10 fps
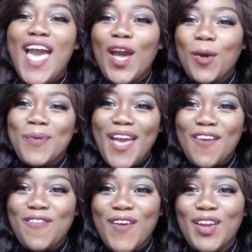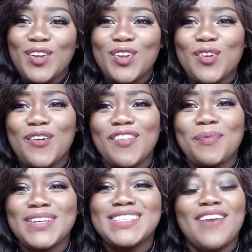I hope you have fun on your
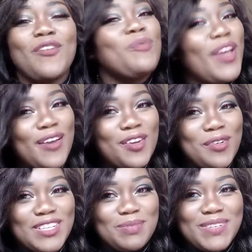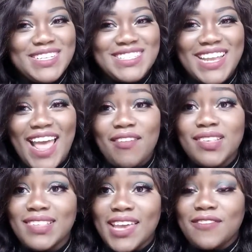Christmas. Have a Merry Christmas and have
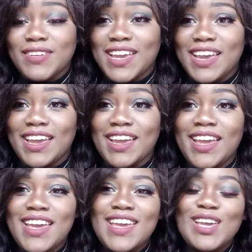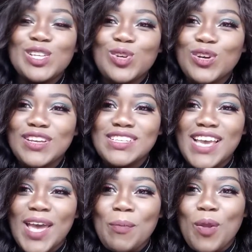a safe day. Enjoy your
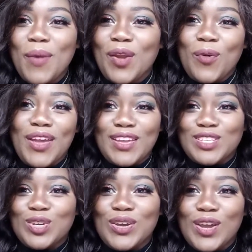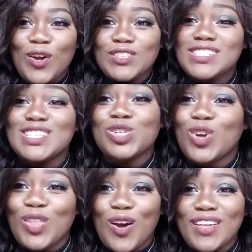time no matter what you're doing, or just
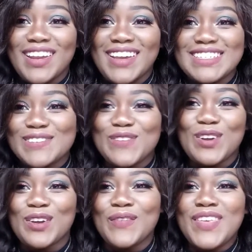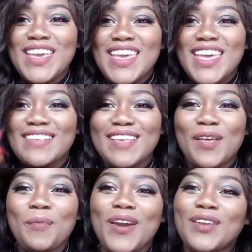enjoy the holidays if you don't
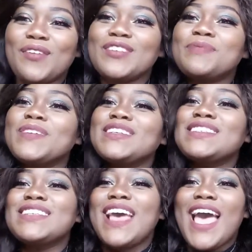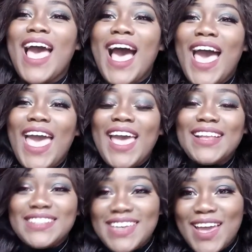celebrate Christmas.
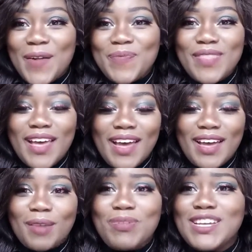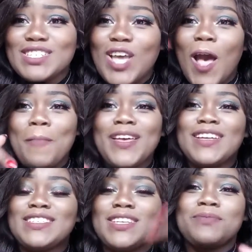And yeah, please
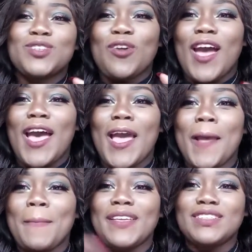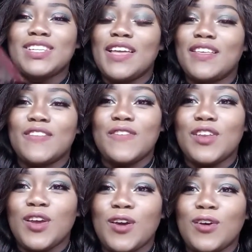comment, subscribe, and share this
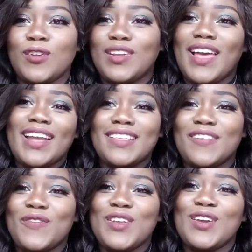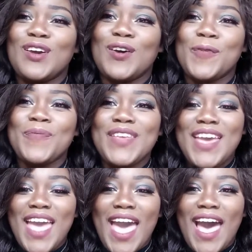video, like this video,
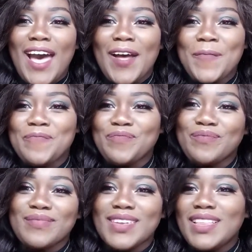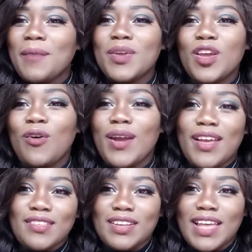let me know
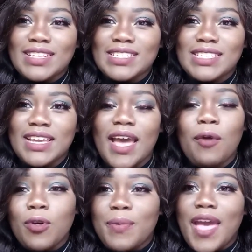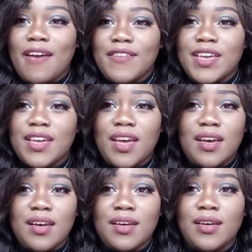what else you'd like to see. I will be having
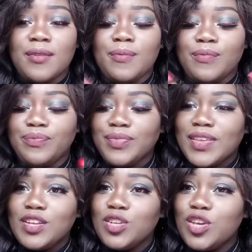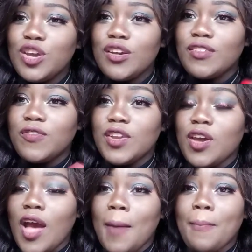a New Year's
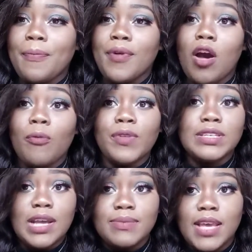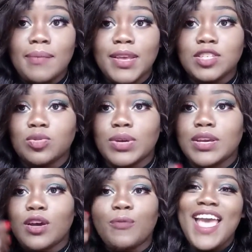video up hopefully sometime next
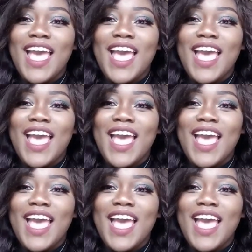week.